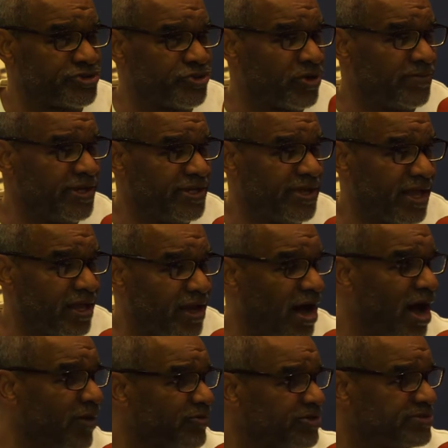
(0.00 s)
taught me that
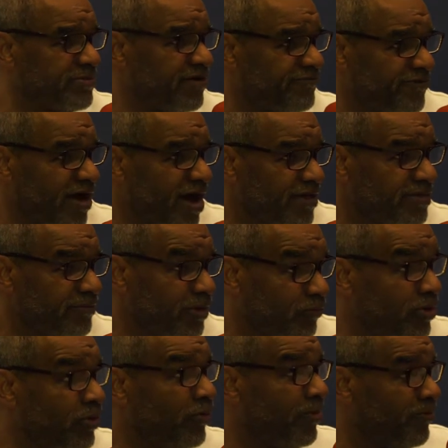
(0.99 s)
God was my father,
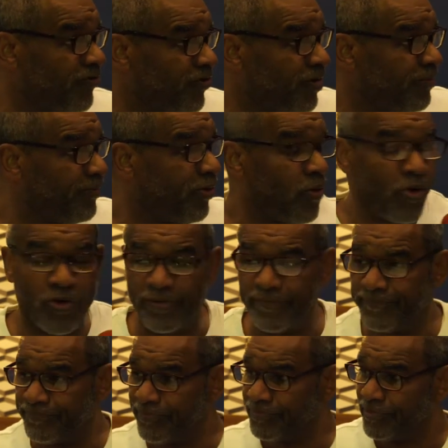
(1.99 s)
but we were very poor.
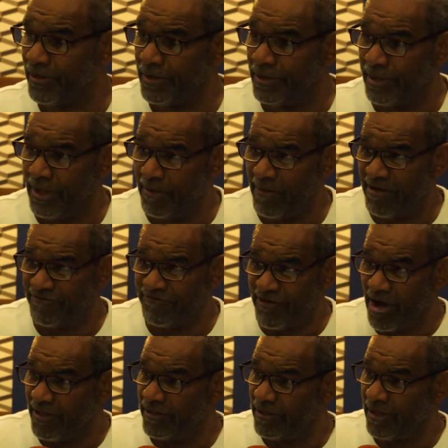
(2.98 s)
And my
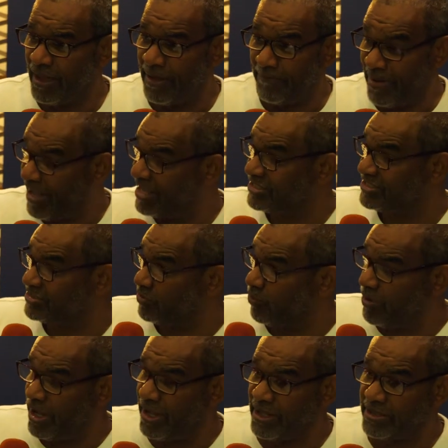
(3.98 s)
father had passed
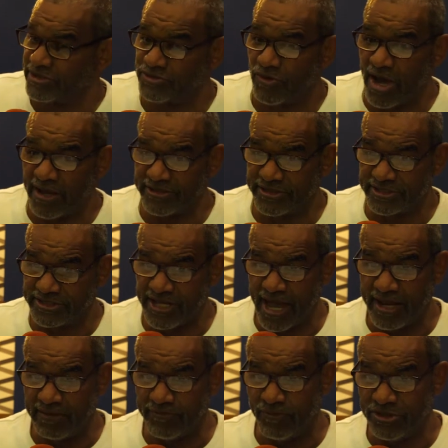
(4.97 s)
away, and so I
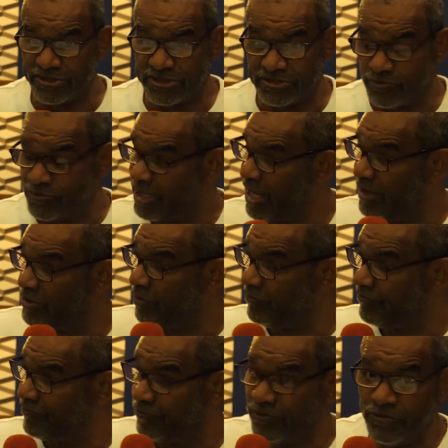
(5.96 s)
decided, since we had
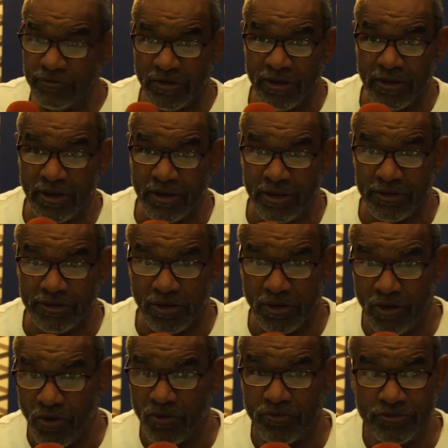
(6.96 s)
no food, to
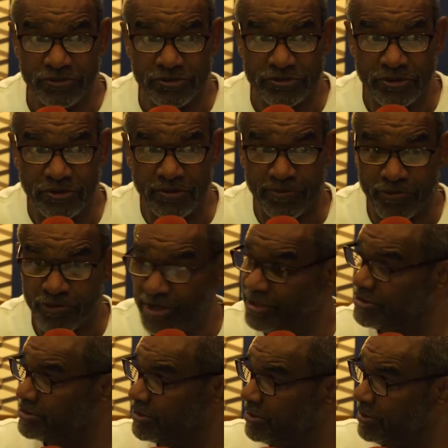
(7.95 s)
go to the
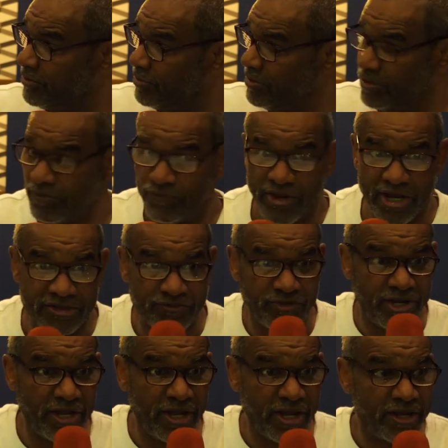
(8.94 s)
priest, the
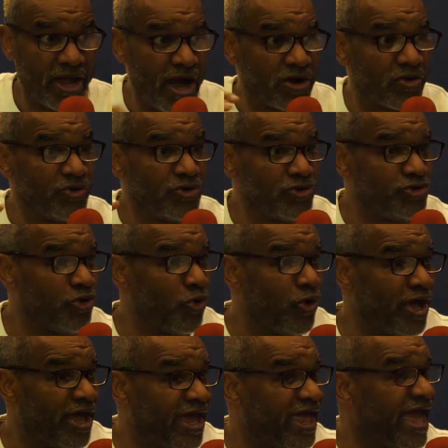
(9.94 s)
rectory there, knock on the
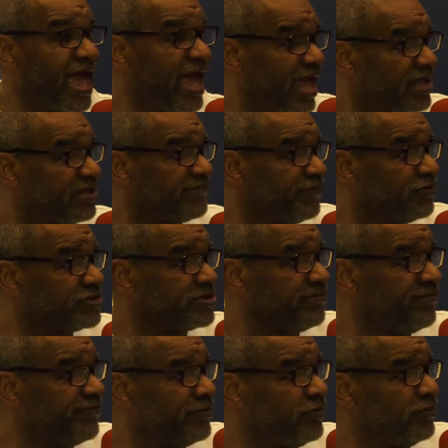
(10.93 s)
door, and ask for
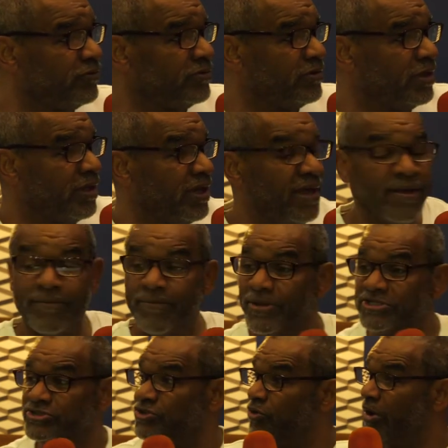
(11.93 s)
some food.
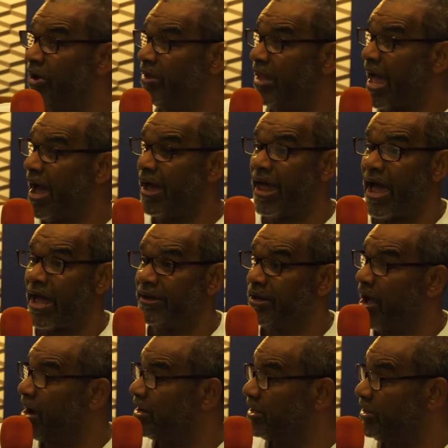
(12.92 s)
But you know, I, I, I
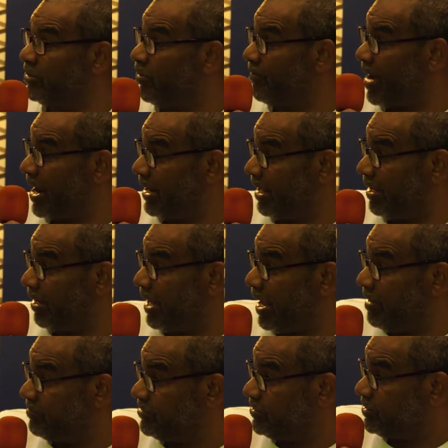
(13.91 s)
knocked and nobody
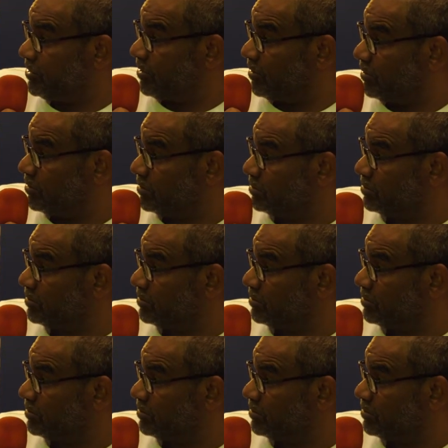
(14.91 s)
came to the door.